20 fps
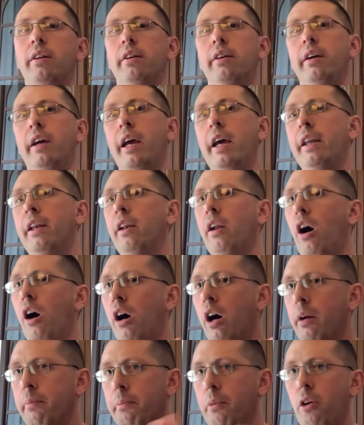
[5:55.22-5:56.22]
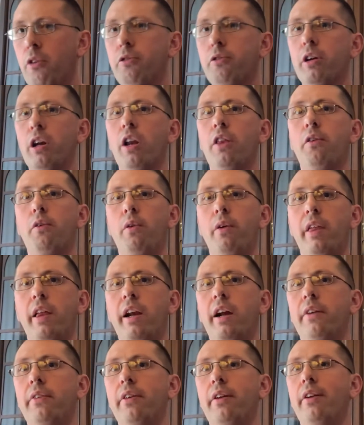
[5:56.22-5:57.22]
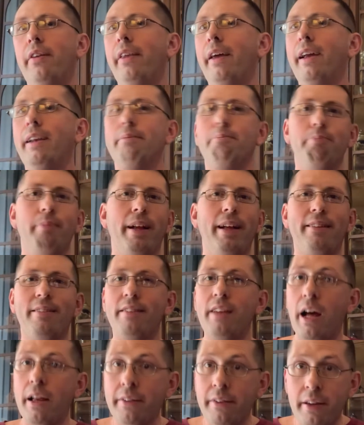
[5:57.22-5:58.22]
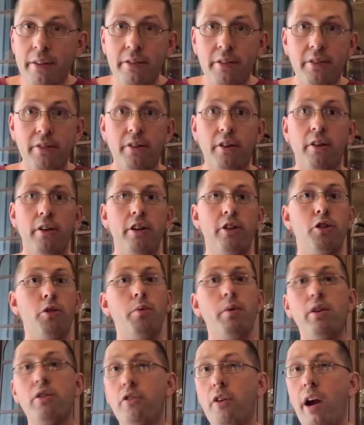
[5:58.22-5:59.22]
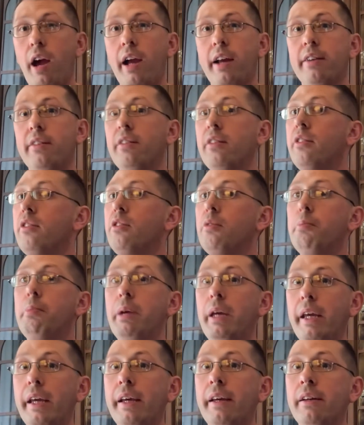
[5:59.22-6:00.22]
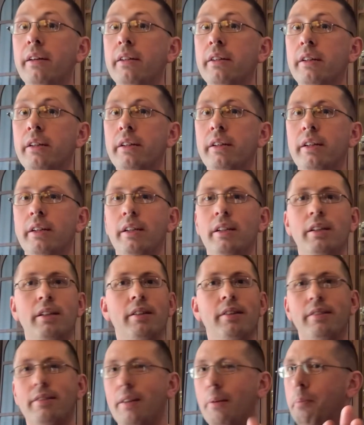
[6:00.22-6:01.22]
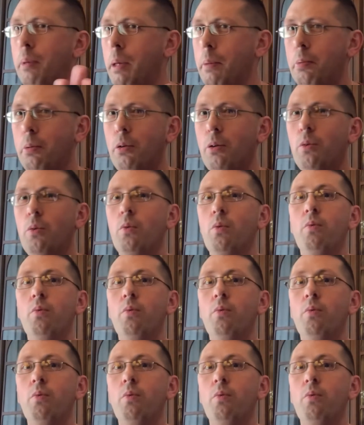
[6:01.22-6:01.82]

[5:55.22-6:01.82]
And I'm also going to throw that out there that it's not necessary to retract to pee. Some people